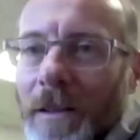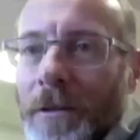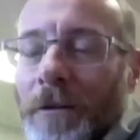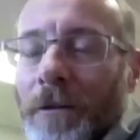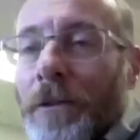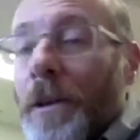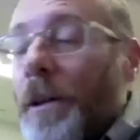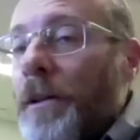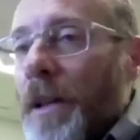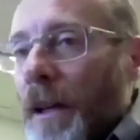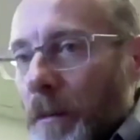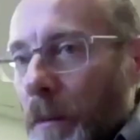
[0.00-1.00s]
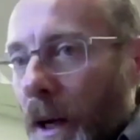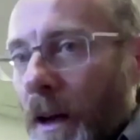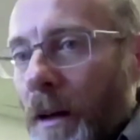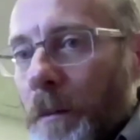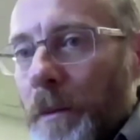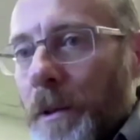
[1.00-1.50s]
So for those on
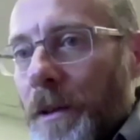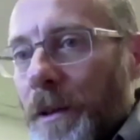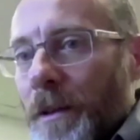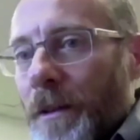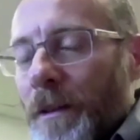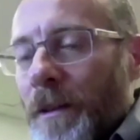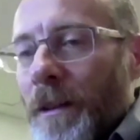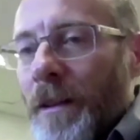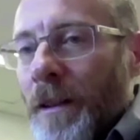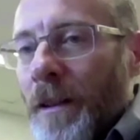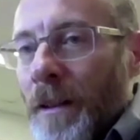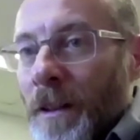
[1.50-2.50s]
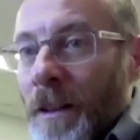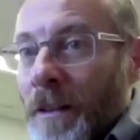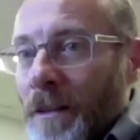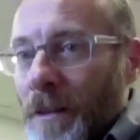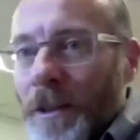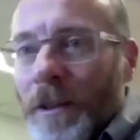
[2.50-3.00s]
pumps, the,
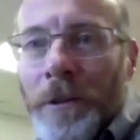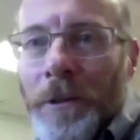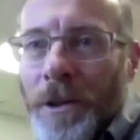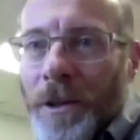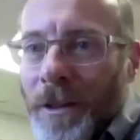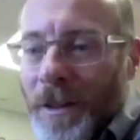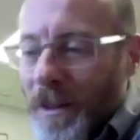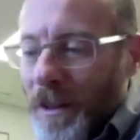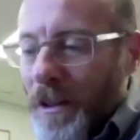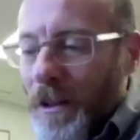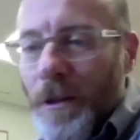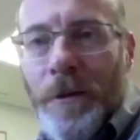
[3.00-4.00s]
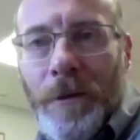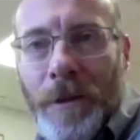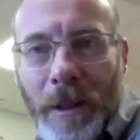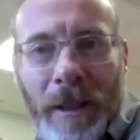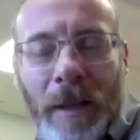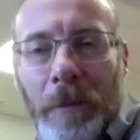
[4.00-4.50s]
the solution is to
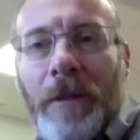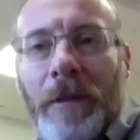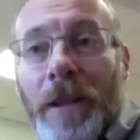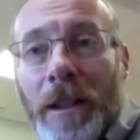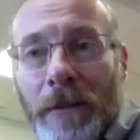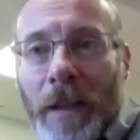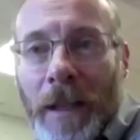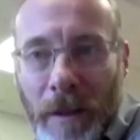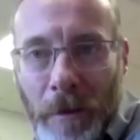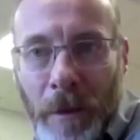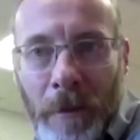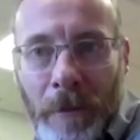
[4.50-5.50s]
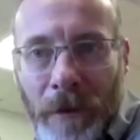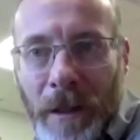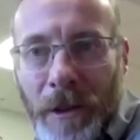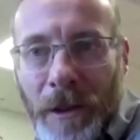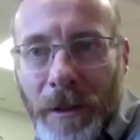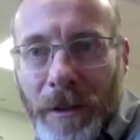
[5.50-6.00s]
use a couple of the advanced pump
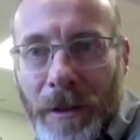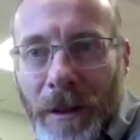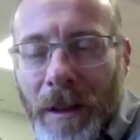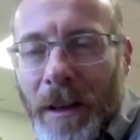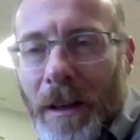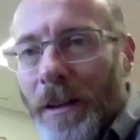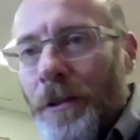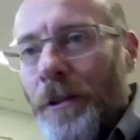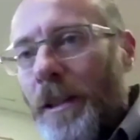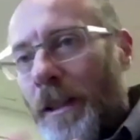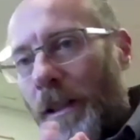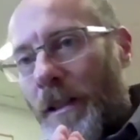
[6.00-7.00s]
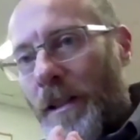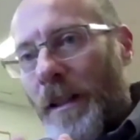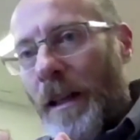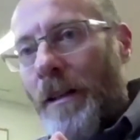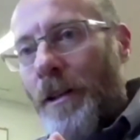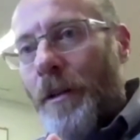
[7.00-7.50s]
features. You can
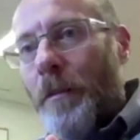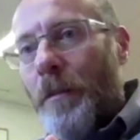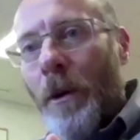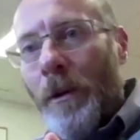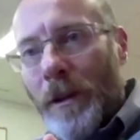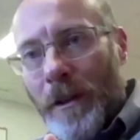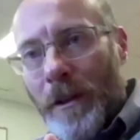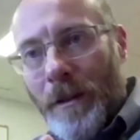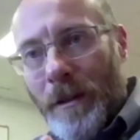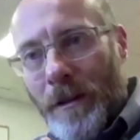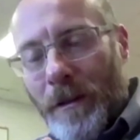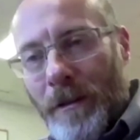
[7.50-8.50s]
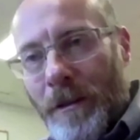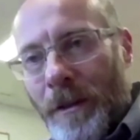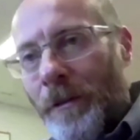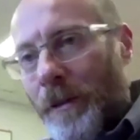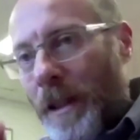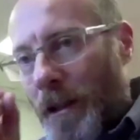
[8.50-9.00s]
extend your bolus.
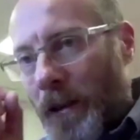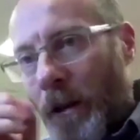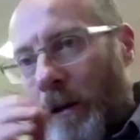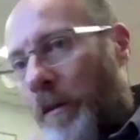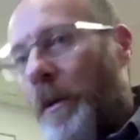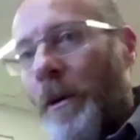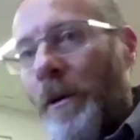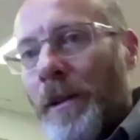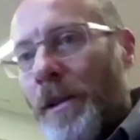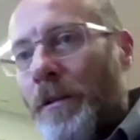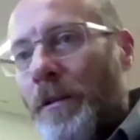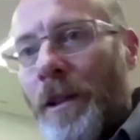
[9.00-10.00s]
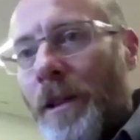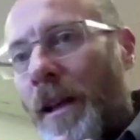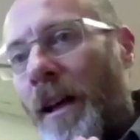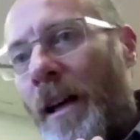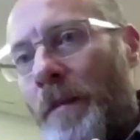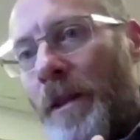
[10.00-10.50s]
Don't take the whole bolus at one
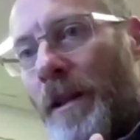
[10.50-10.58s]
time.